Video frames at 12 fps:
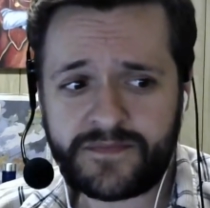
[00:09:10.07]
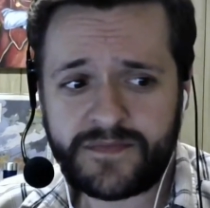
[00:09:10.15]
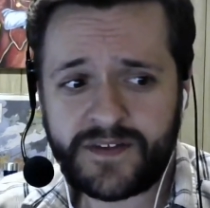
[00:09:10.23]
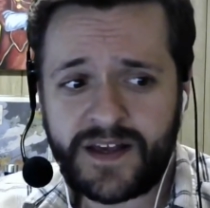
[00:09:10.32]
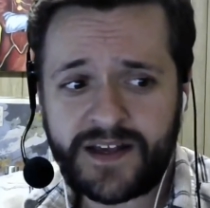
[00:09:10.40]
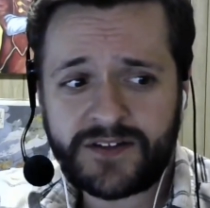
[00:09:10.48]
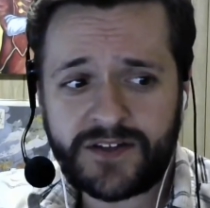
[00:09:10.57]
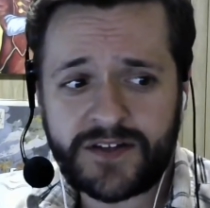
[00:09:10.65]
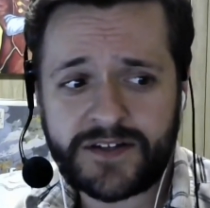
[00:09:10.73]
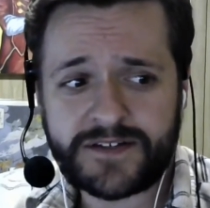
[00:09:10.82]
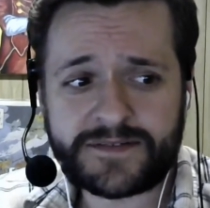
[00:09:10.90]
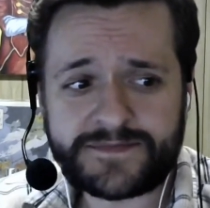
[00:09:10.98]
Like,
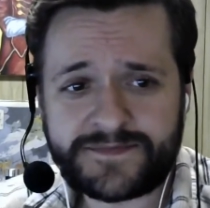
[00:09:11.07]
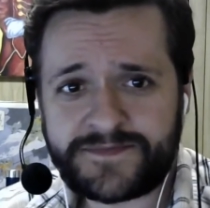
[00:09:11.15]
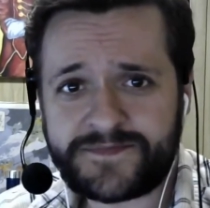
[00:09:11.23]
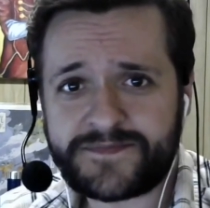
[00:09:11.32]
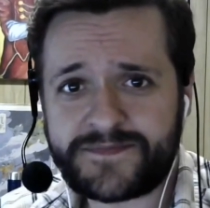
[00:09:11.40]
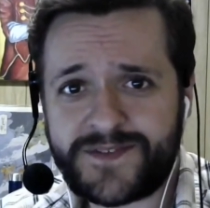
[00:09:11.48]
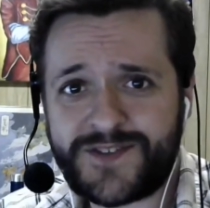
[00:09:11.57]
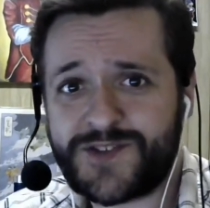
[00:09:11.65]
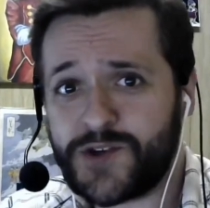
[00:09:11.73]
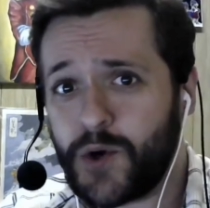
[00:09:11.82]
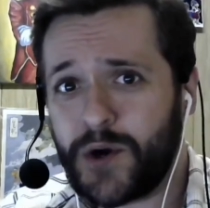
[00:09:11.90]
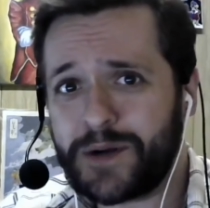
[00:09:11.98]
look,
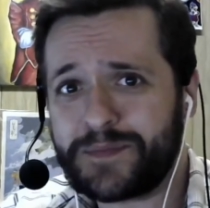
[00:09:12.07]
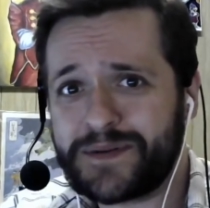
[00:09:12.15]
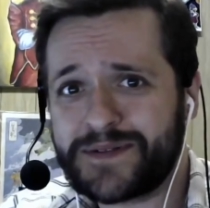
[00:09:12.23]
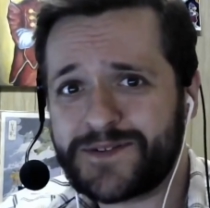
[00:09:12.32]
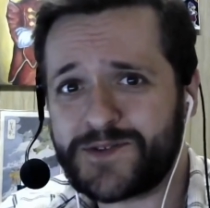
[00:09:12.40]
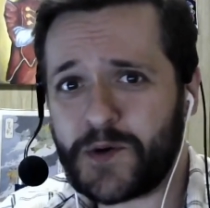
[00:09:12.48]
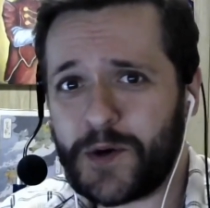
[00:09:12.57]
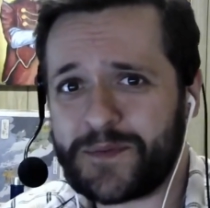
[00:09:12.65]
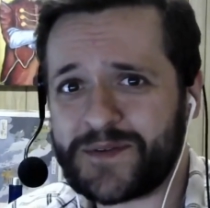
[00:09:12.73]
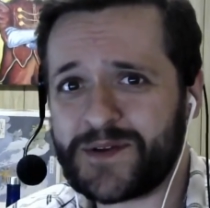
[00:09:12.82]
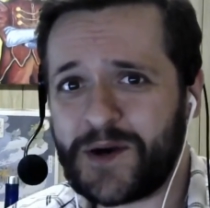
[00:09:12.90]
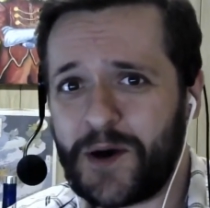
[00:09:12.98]
Jorp,
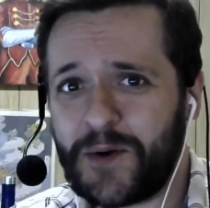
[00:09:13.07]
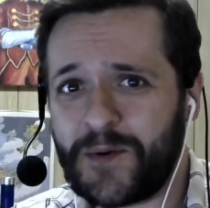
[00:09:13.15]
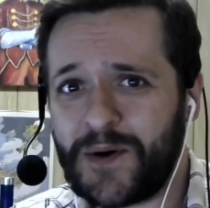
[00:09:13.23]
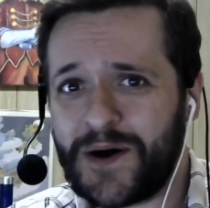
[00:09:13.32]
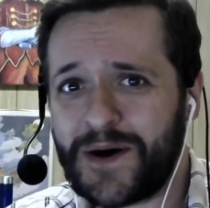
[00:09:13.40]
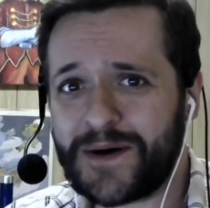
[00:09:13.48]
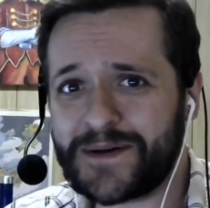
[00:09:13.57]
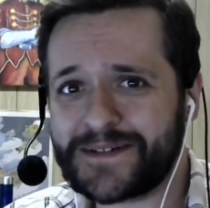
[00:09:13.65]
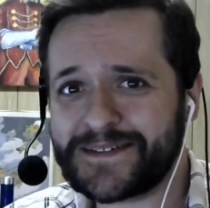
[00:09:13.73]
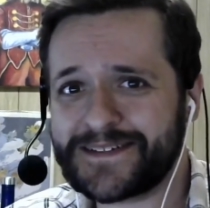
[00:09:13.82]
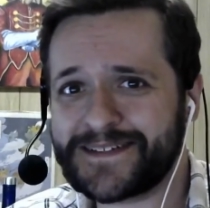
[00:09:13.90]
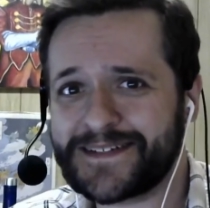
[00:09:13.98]
Jorp the Narwhal,
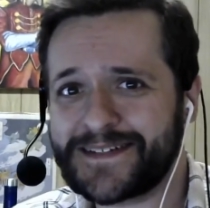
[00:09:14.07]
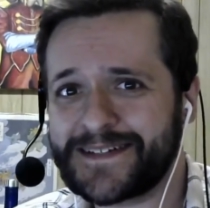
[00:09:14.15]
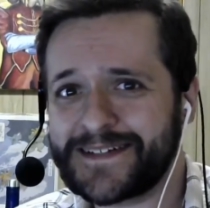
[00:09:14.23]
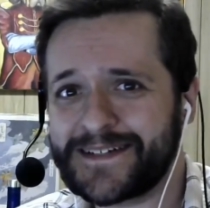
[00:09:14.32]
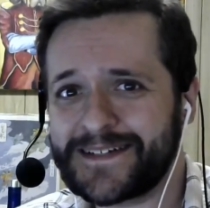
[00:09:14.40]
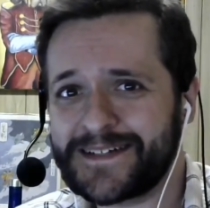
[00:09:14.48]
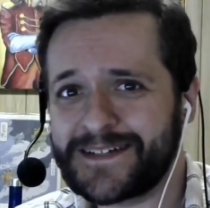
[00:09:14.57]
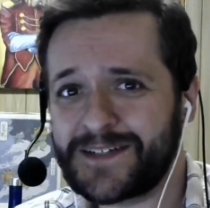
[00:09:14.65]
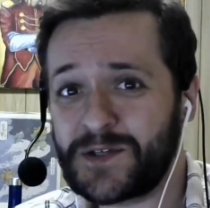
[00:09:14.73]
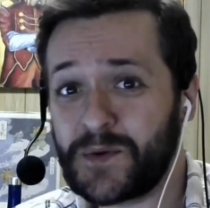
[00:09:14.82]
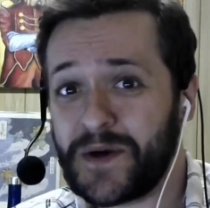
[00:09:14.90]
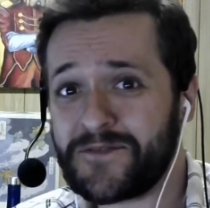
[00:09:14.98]

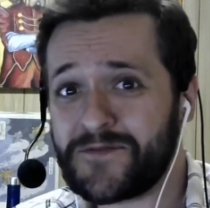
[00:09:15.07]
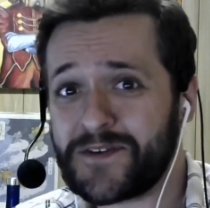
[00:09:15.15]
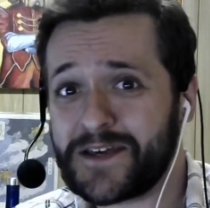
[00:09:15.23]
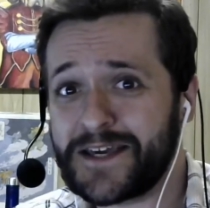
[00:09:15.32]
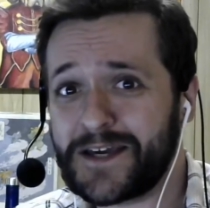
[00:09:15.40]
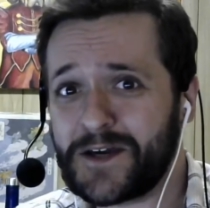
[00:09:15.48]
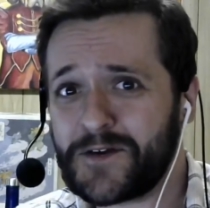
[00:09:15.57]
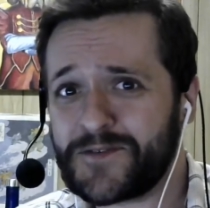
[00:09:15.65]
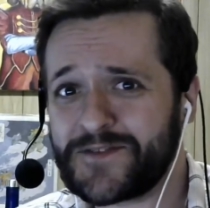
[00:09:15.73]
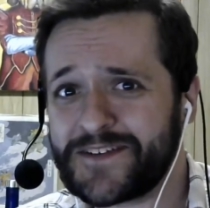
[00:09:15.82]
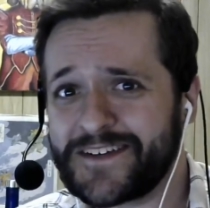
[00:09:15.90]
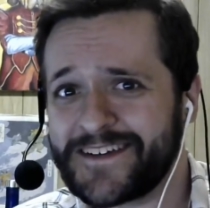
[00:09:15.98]
you have the
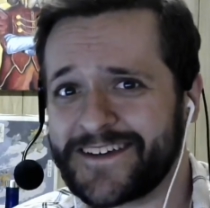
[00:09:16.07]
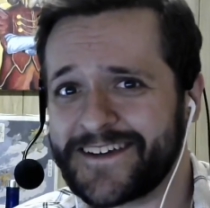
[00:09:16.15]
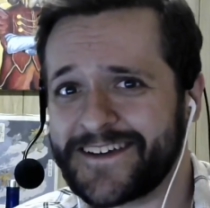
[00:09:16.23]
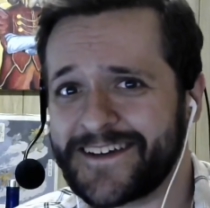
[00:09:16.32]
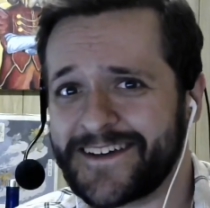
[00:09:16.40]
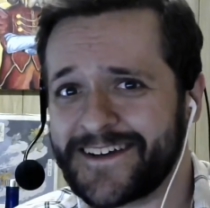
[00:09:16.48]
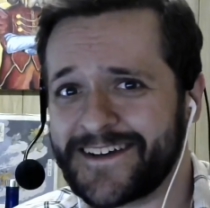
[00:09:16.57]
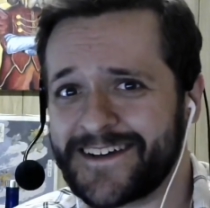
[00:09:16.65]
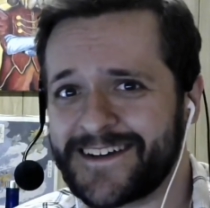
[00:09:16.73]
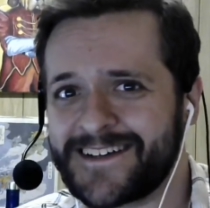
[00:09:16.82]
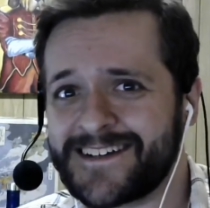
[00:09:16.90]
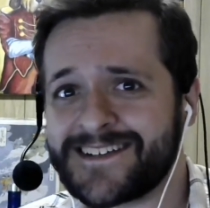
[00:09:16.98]
gift.
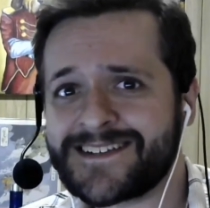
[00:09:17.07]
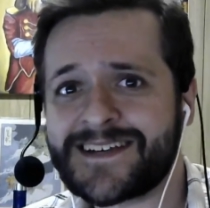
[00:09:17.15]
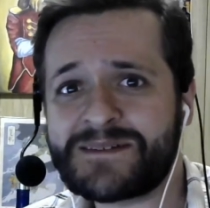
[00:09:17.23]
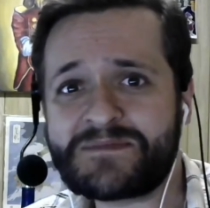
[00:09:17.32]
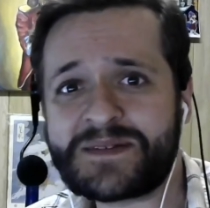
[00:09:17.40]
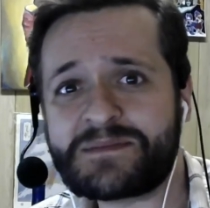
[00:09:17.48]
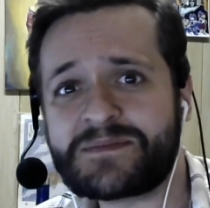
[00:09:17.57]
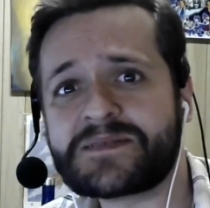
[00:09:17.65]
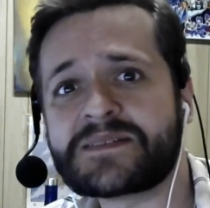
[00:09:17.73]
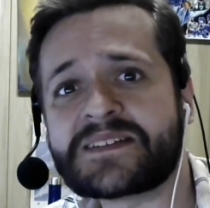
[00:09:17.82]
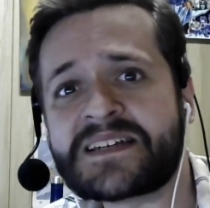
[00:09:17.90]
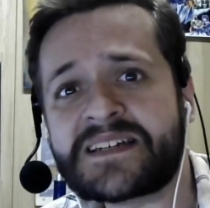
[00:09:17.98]
Some
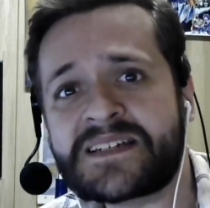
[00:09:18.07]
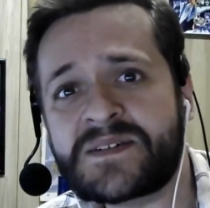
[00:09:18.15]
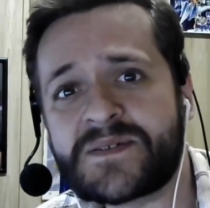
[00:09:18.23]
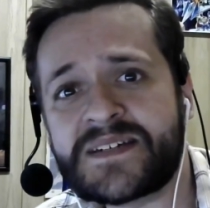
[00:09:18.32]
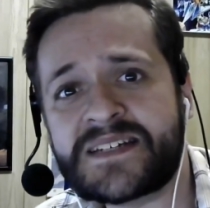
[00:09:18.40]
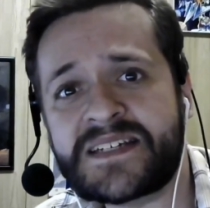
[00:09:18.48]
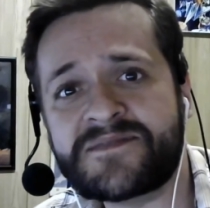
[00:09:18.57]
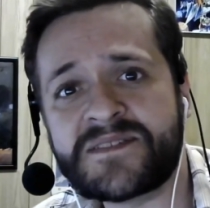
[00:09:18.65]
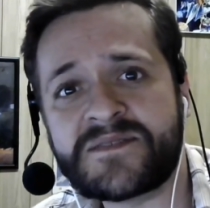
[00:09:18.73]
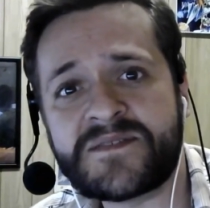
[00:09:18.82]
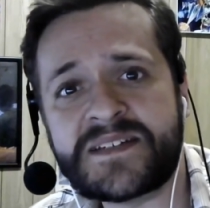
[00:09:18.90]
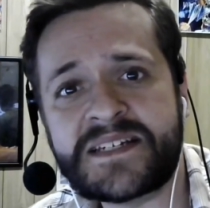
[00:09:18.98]
people say you can
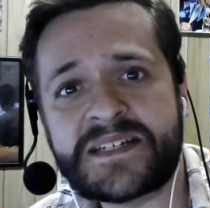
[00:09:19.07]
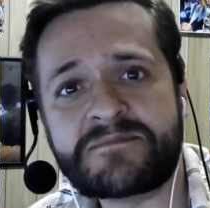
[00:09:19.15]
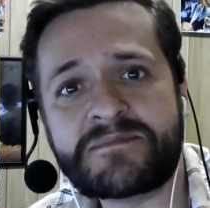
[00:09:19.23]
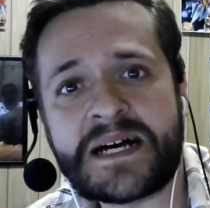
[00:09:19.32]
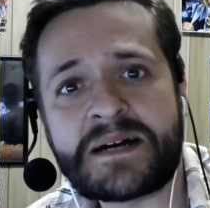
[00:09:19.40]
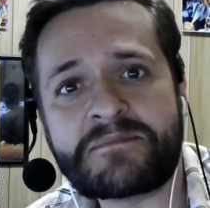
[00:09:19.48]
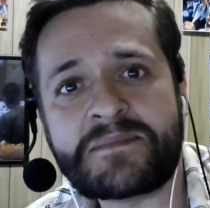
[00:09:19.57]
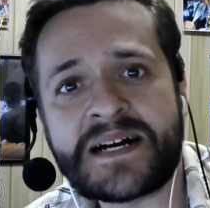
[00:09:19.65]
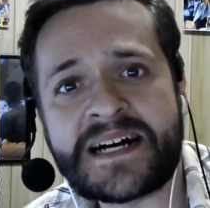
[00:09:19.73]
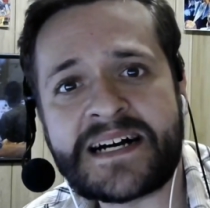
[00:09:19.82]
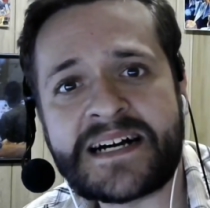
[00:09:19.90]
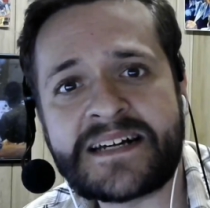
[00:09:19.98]
even read my
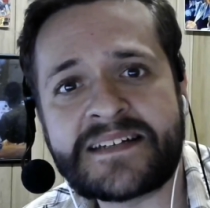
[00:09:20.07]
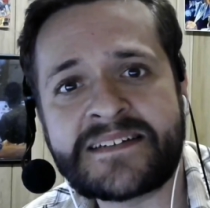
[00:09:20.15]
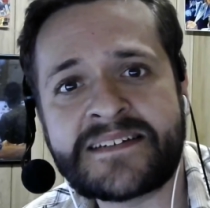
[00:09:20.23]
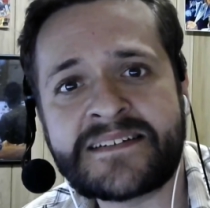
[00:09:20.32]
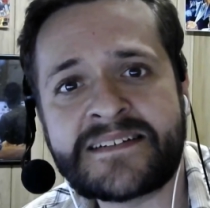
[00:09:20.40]
mind.